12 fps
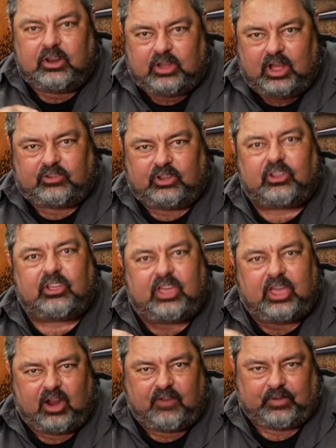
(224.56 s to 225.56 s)
touch it
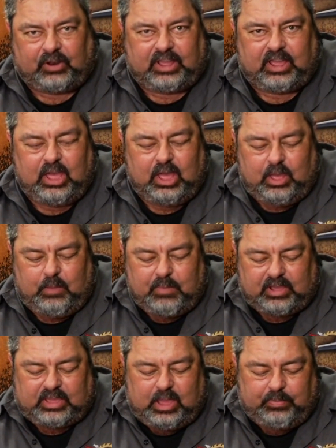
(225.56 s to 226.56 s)
carefully,
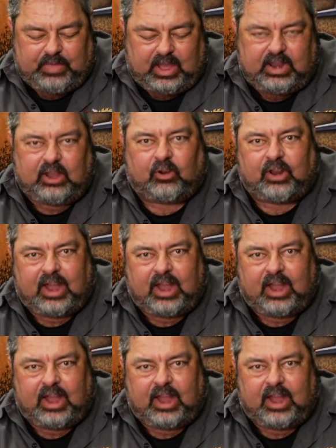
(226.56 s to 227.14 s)
but keep that needle